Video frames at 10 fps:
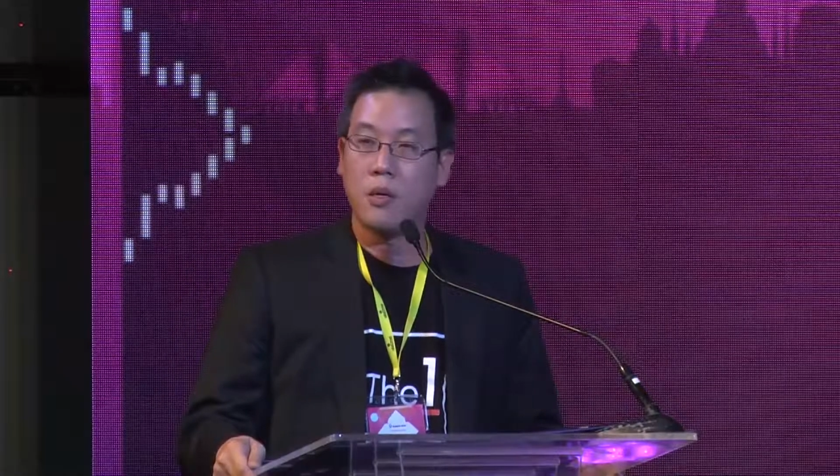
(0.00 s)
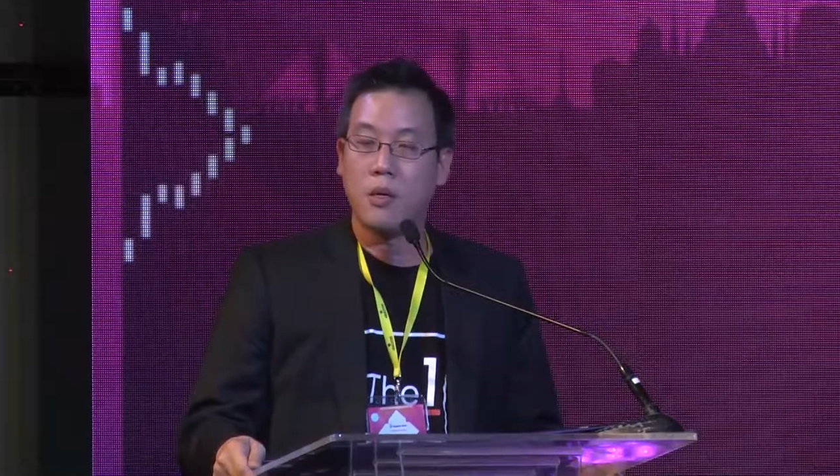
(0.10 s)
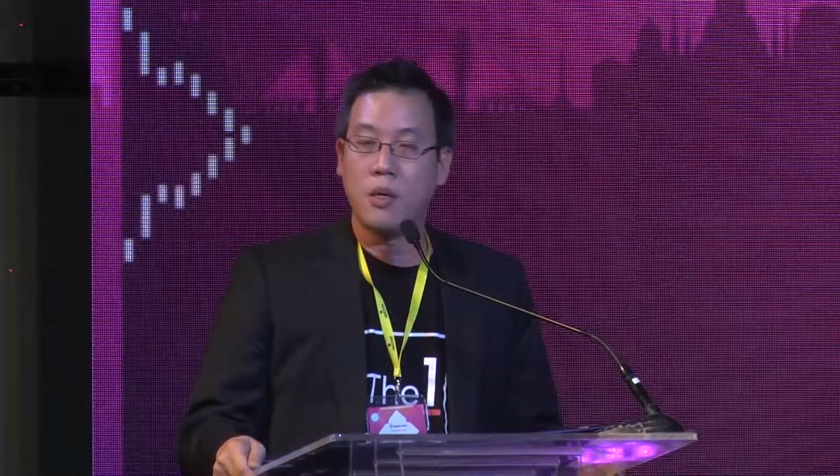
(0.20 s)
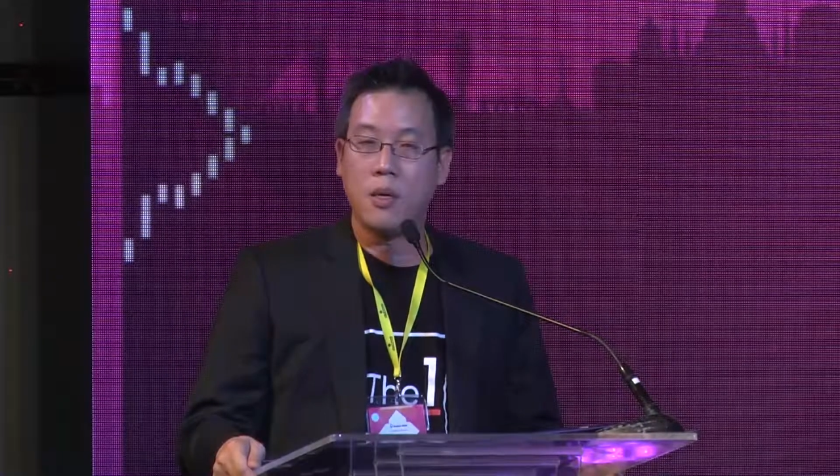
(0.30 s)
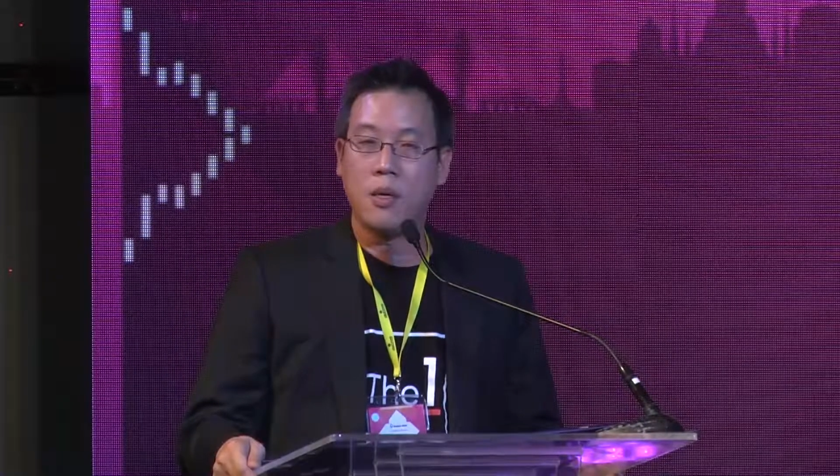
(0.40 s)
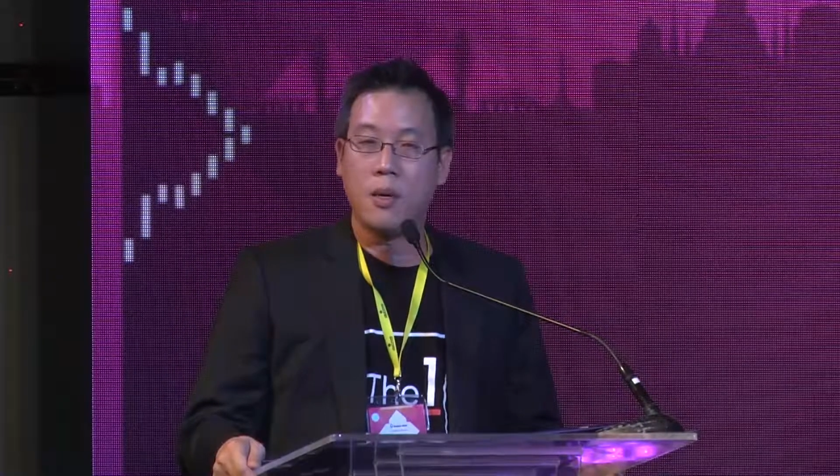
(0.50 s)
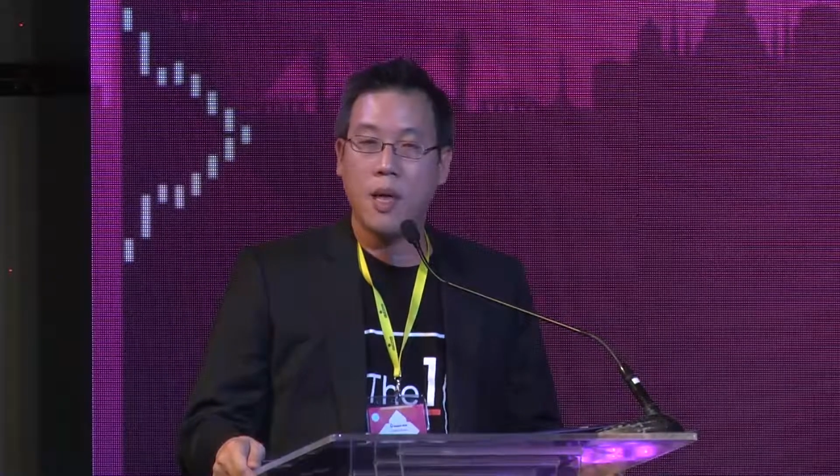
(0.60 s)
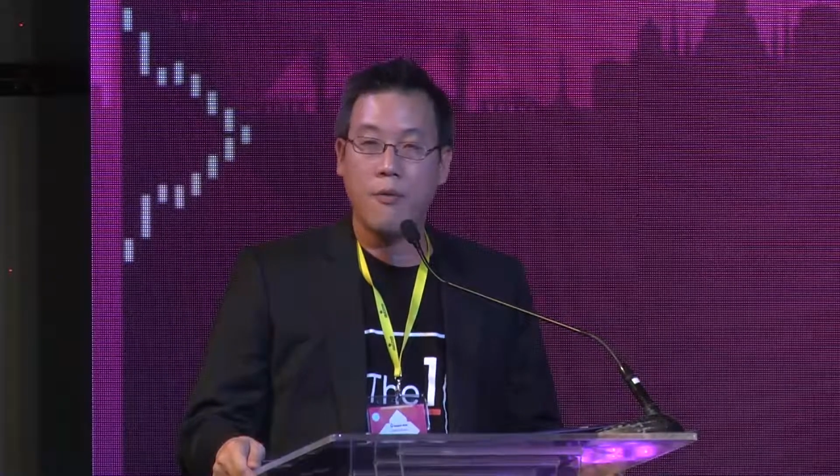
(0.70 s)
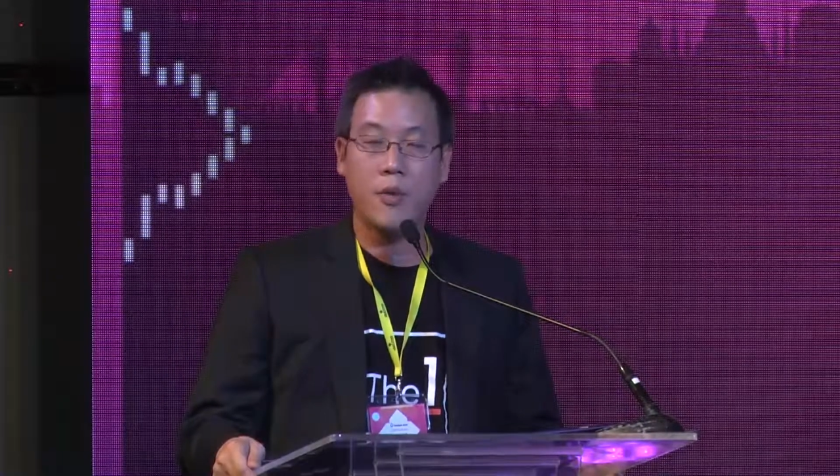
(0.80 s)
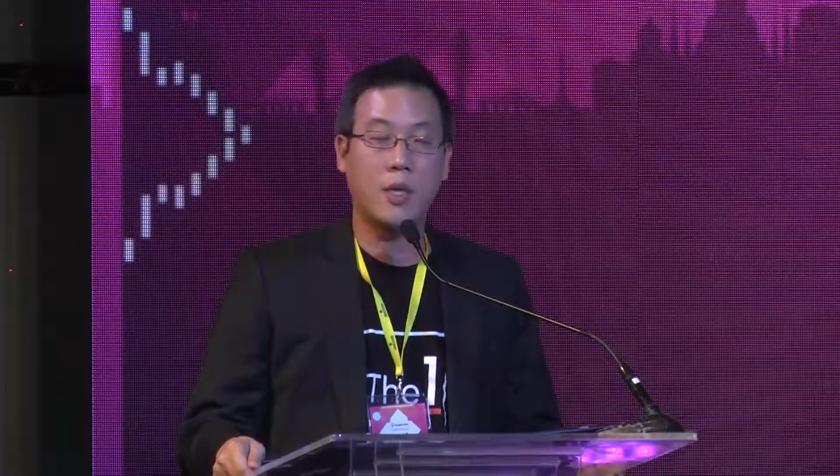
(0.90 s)

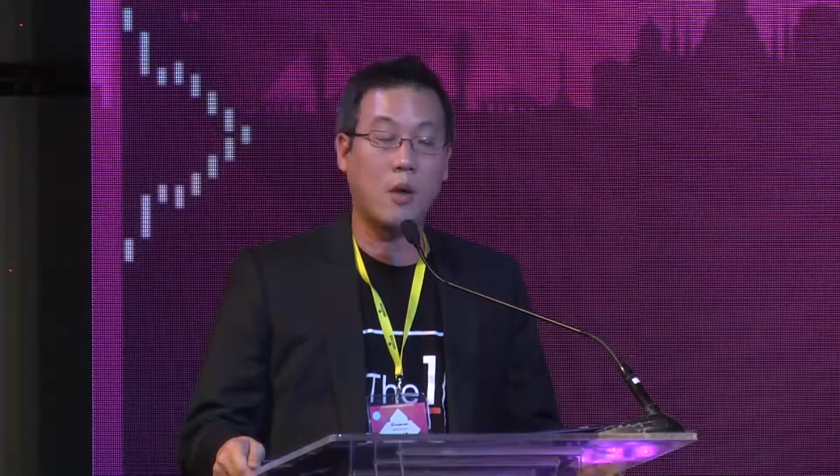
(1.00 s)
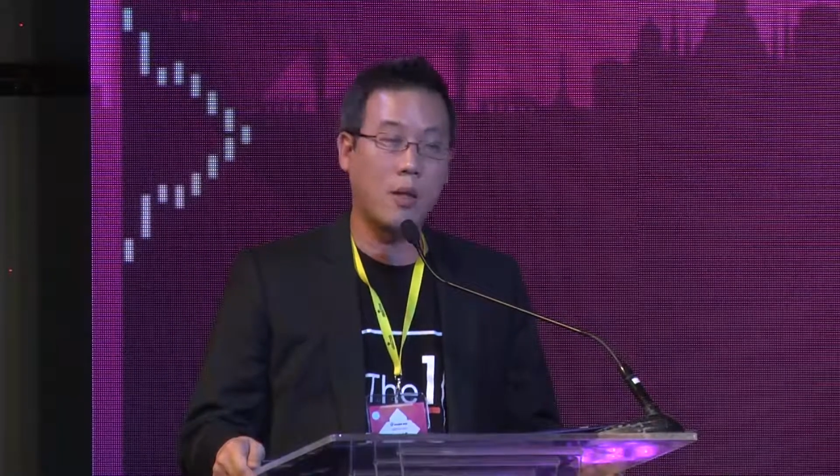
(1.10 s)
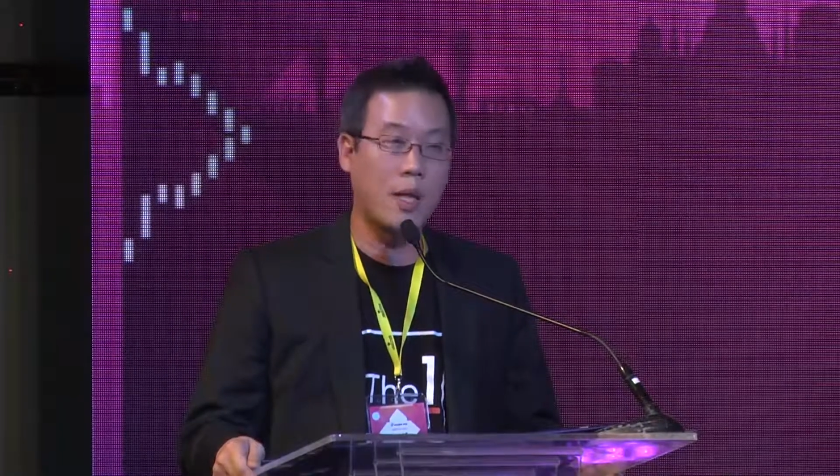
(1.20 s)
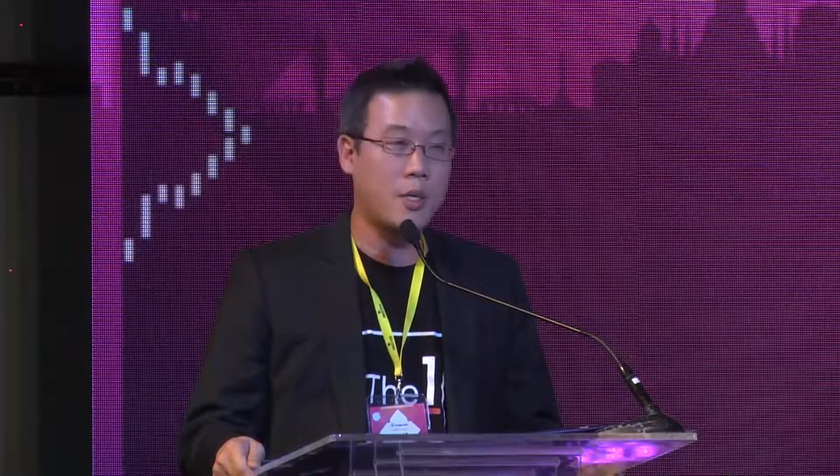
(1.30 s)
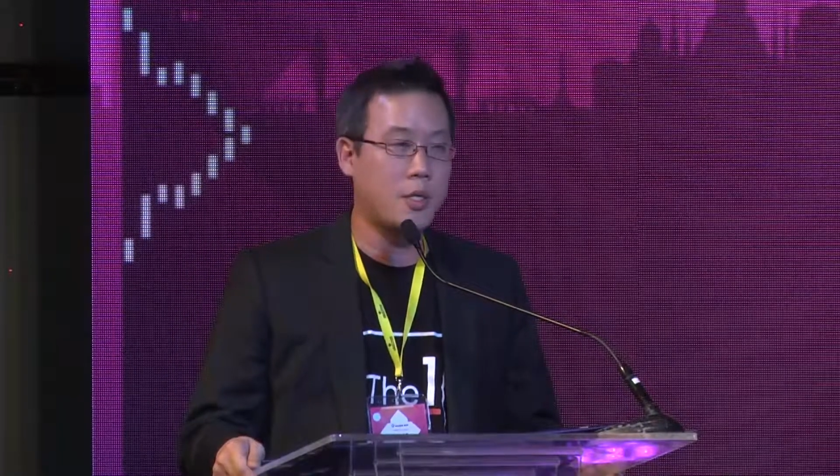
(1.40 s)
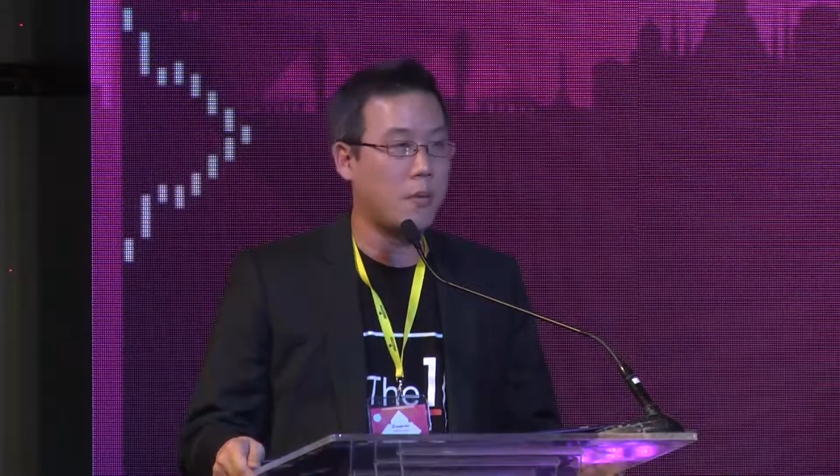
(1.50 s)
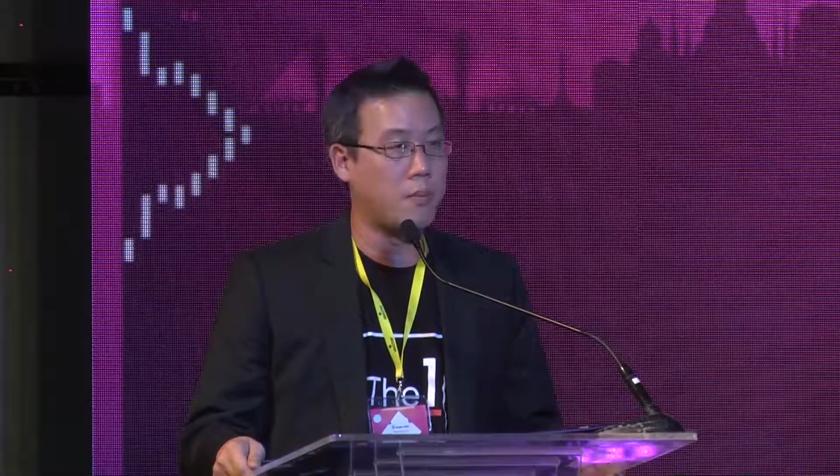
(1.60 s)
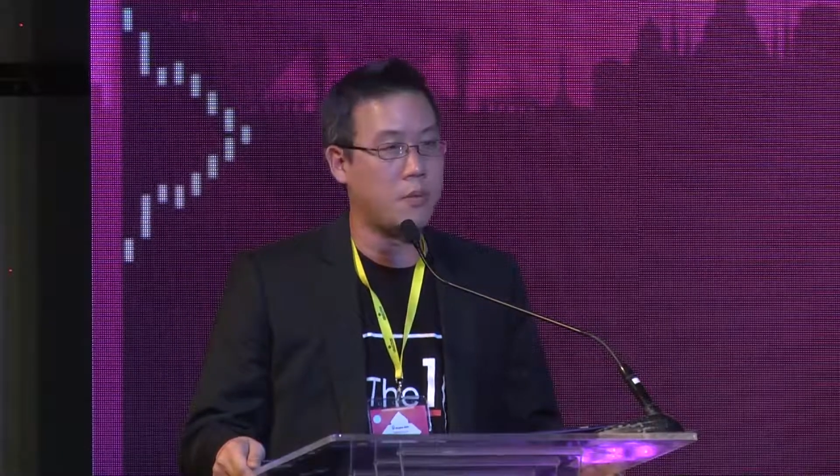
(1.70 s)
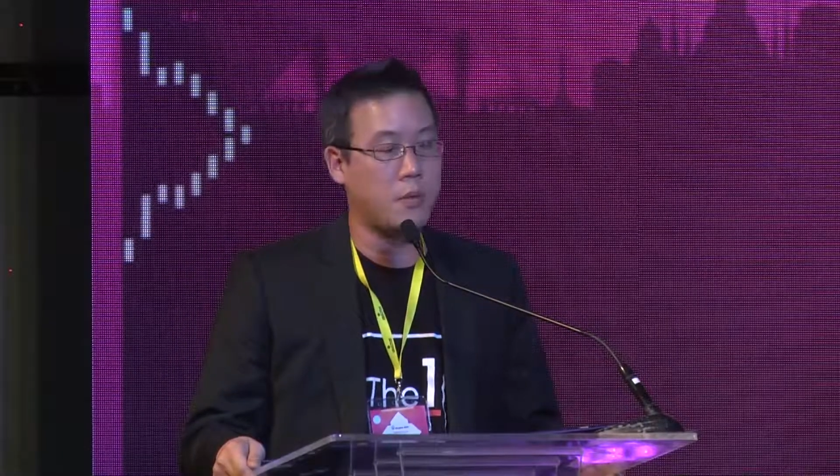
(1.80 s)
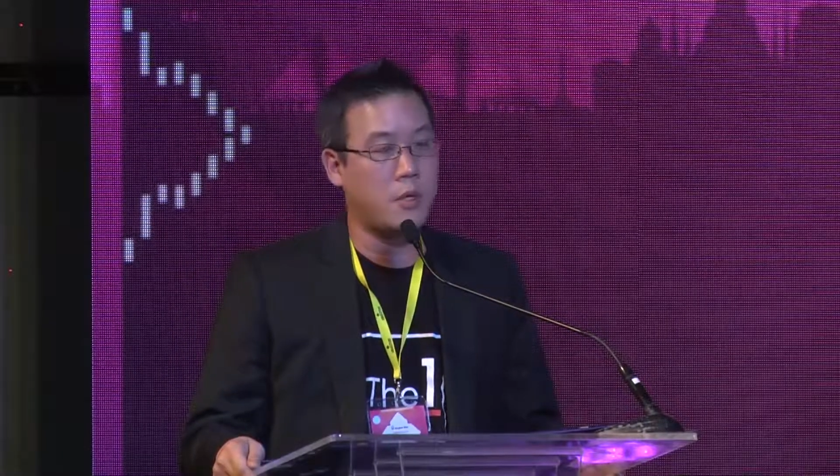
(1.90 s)
having an online shop,
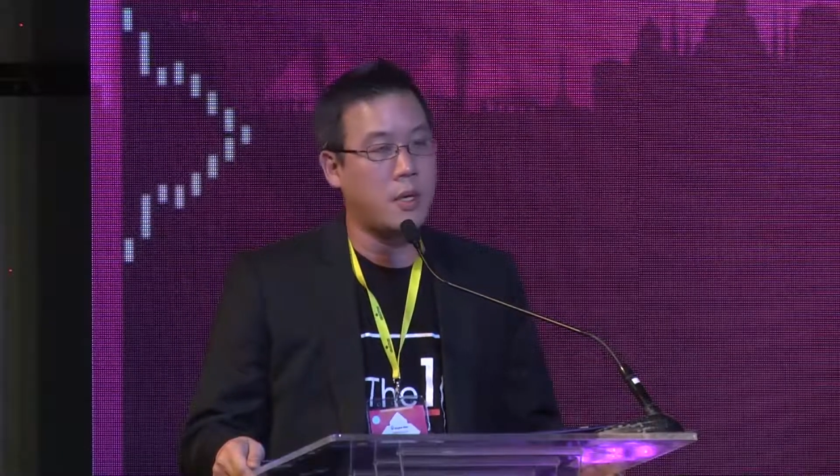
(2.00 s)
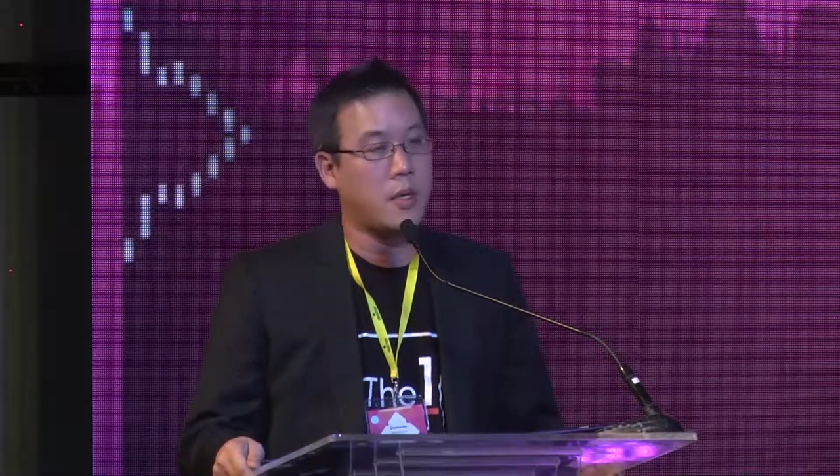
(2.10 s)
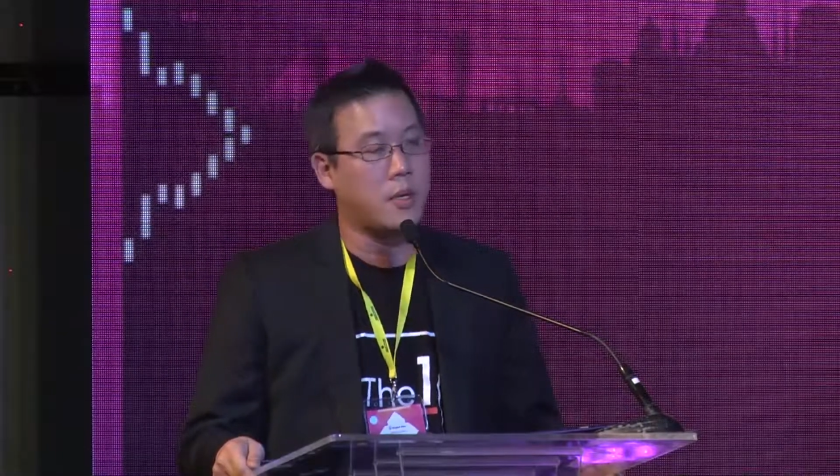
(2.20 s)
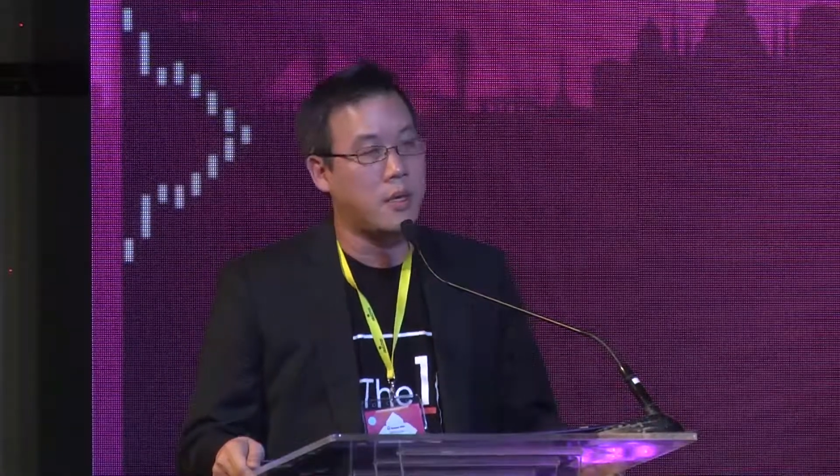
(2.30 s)
right?